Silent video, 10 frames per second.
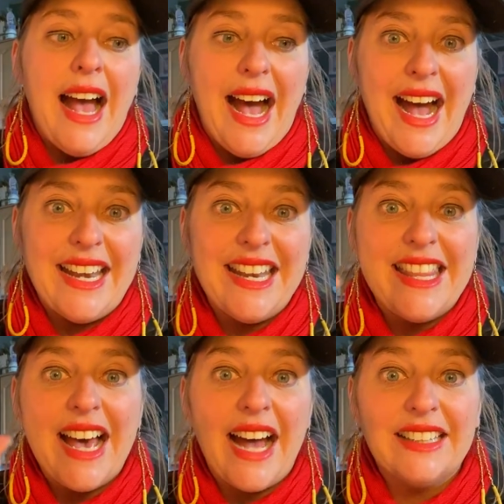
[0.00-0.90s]
and
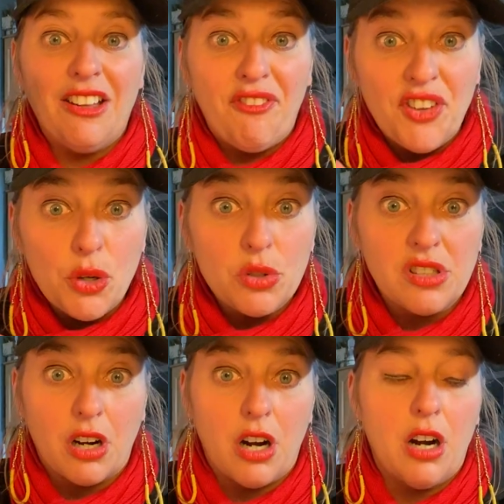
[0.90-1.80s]
that
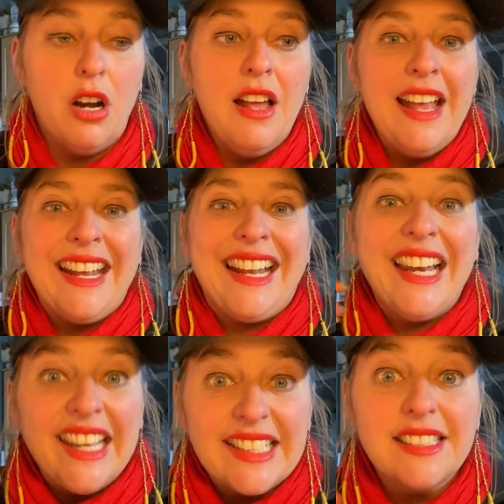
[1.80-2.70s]
diffuser
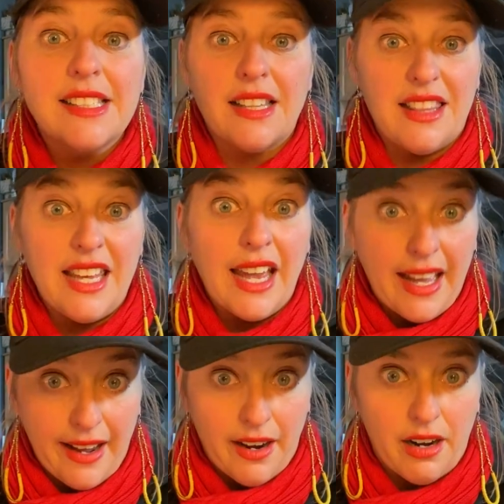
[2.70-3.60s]
cleans the
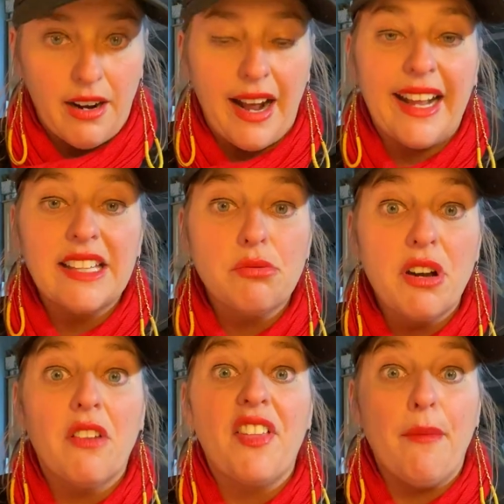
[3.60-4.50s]
air and gets
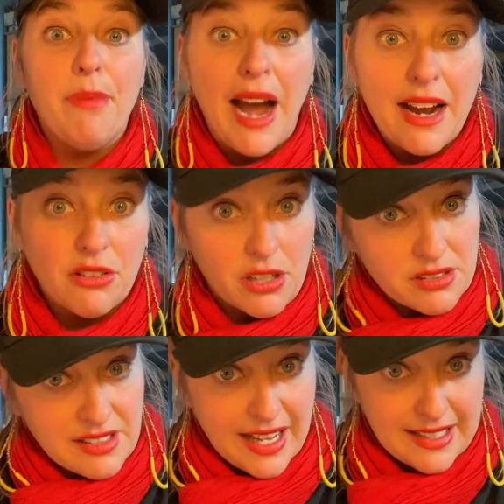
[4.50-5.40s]
rid of that
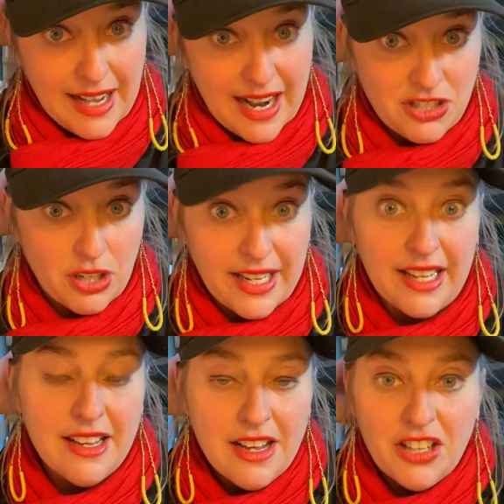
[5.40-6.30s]
virus that
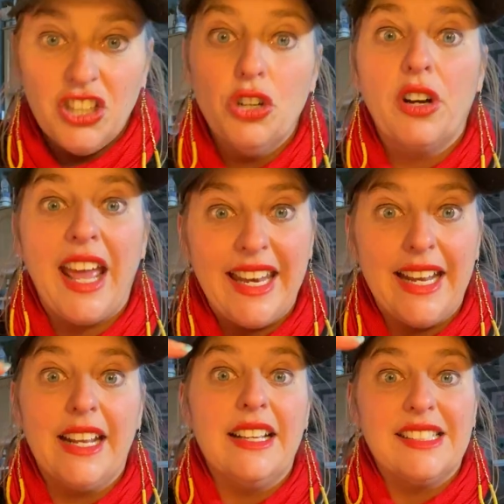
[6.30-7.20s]
actually you're
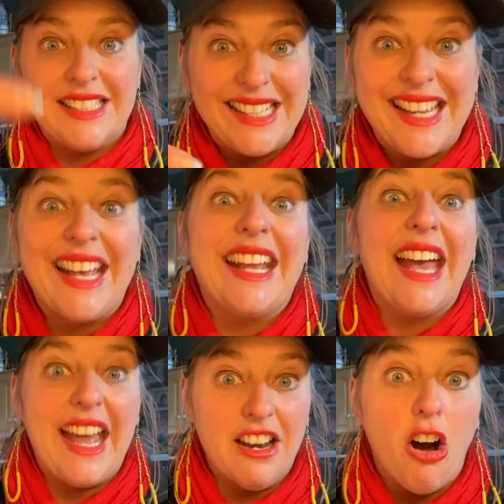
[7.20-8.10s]
getting sick
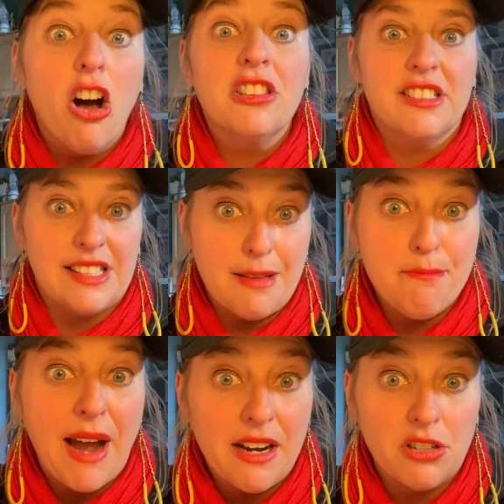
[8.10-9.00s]
again on the
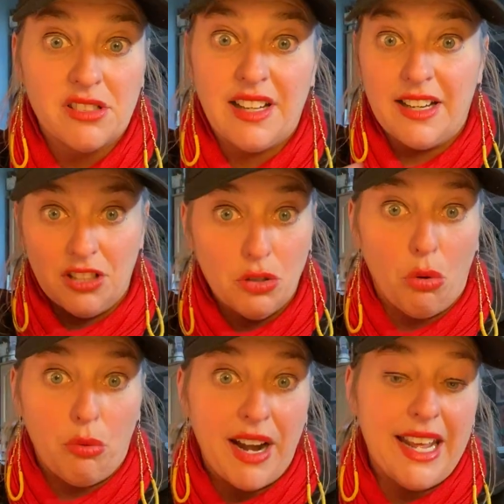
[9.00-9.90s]
same virus that you
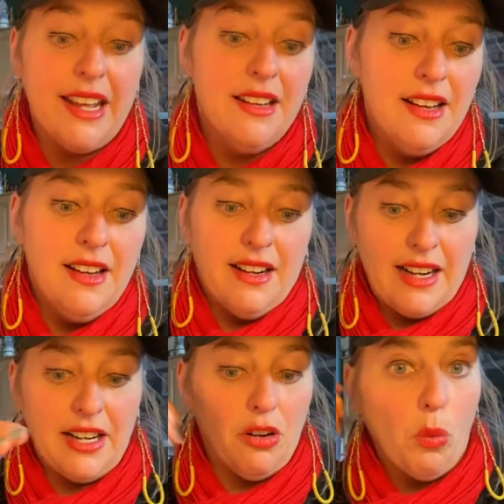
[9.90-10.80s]
already
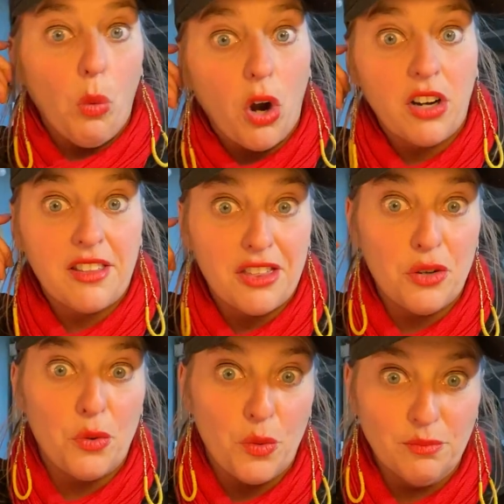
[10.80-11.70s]
kind of work
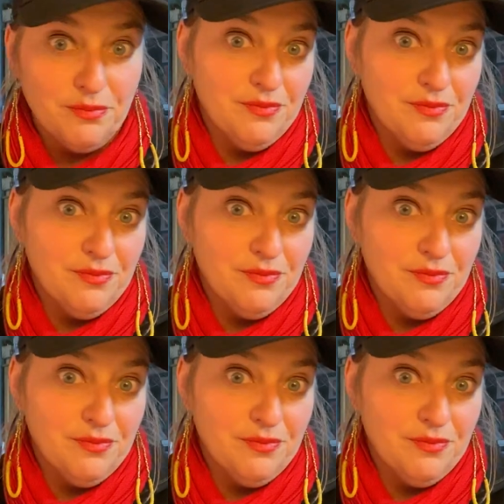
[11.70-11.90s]
through